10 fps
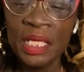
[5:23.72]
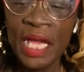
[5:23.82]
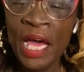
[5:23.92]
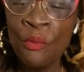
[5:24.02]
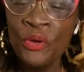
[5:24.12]

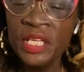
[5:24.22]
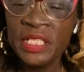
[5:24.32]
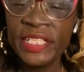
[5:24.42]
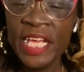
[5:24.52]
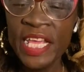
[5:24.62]
I
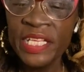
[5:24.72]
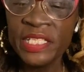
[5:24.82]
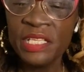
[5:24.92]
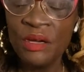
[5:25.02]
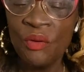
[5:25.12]
wouldn't
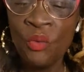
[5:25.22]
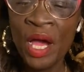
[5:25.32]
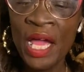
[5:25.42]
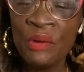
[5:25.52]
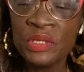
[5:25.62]
taste
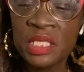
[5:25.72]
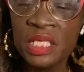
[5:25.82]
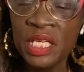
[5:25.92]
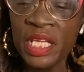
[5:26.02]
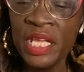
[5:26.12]
while I was
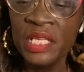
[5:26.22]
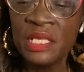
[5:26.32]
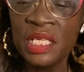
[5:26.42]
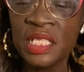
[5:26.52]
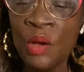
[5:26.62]
cooking
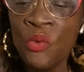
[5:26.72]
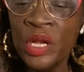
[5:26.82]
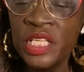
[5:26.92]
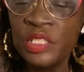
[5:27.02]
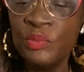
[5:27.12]
because I
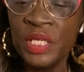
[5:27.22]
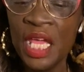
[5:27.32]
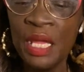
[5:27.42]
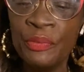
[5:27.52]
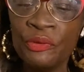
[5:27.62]
wanted to be
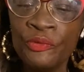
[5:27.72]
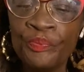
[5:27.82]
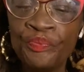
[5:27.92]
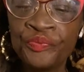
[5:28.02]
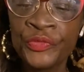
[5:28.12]
able
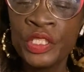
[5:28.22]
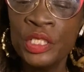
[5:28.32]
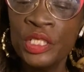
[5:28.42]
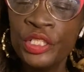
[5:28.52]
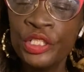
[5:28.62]

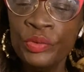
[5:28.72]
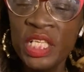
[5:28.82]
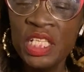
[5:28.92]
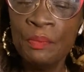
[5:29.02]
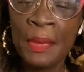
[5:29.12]
to
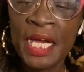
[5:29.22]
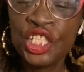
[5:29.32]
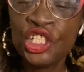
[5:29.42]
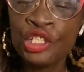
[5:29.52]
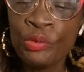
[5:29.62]
eat my
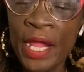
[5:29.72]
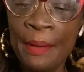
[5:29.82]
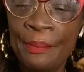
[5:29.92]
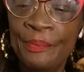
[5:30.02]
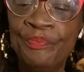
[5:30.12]

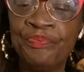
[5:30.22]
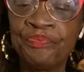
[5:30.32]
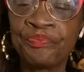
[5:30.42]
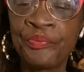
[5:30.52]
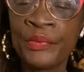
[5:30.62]
shrimp.
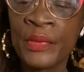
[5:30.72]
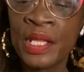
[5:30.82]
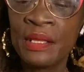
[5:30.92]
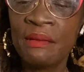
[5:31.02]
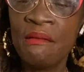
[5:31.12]

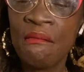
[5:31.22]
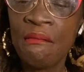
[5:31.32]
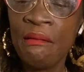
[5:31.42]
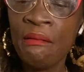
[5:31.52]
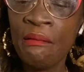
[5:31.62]

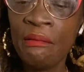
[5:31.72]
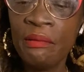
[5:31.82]
Okay.